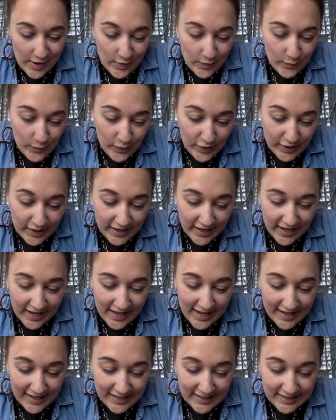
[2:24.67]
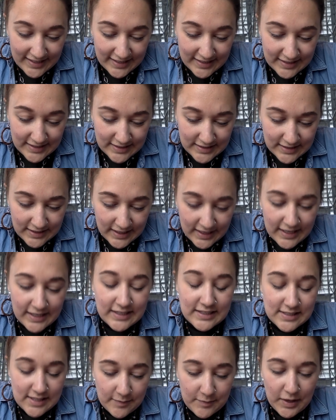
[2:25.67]
work and
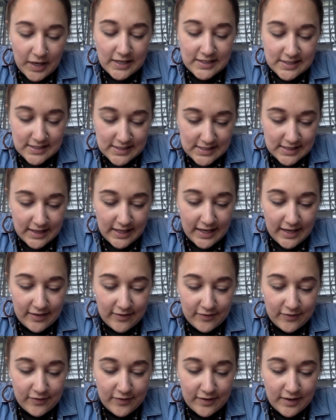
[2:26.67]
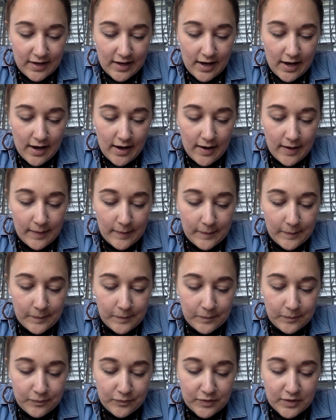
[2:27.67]
in some cases live,
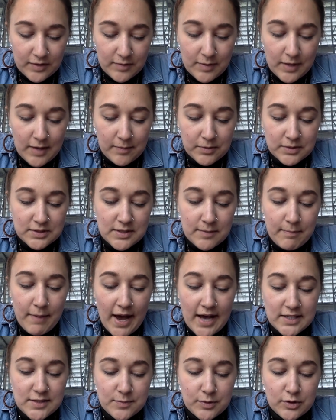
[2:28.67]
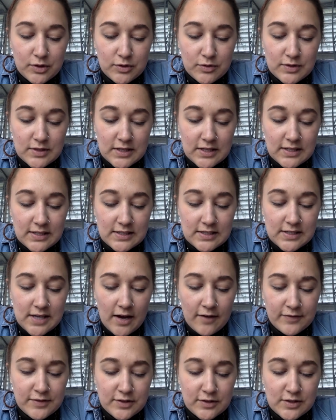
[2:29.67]
to be able to mass produce this
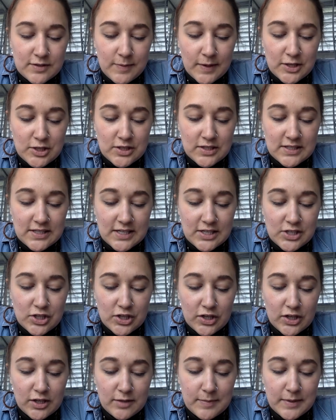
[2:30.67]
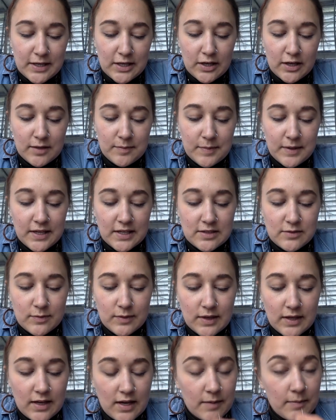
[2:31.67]
stuff. So specialization could be good because
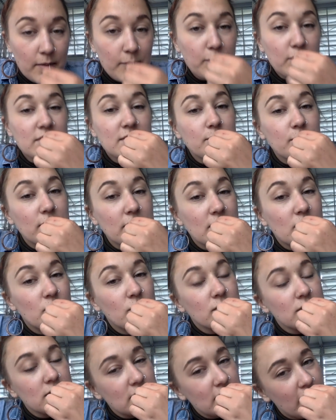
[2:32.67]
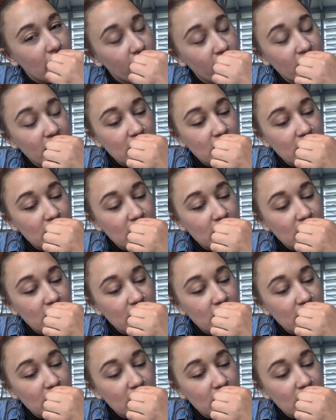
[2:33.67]
we come up with some really cool stuff.